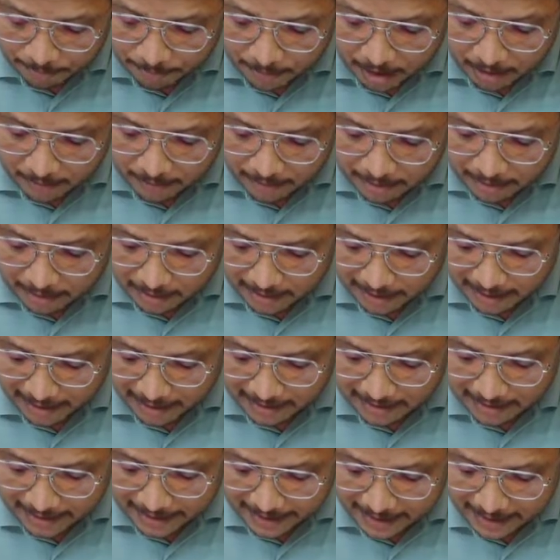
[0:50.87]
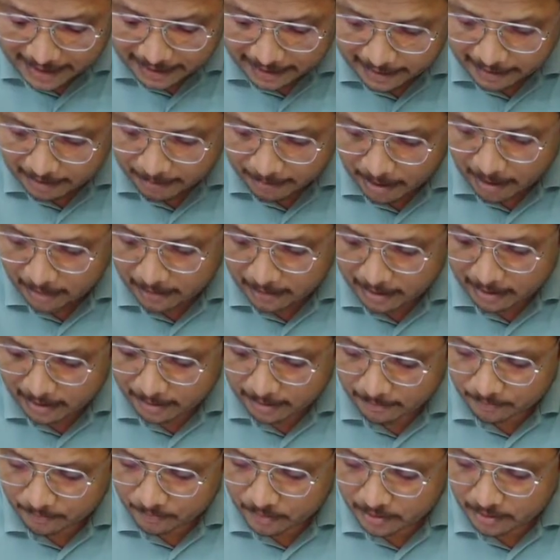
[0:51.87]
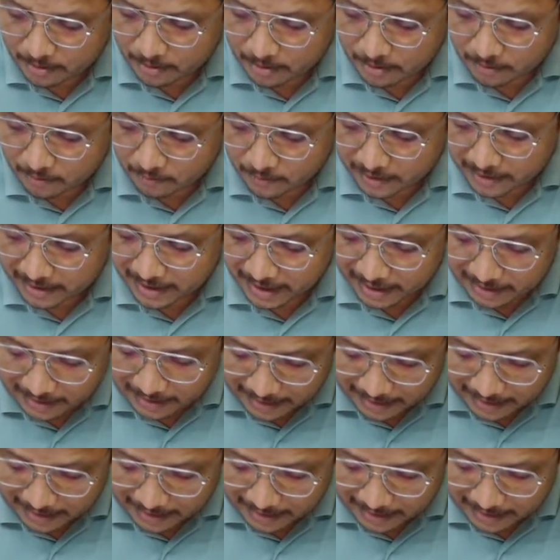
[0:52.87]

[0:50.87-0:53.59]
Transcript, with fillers: power and radiated power, one can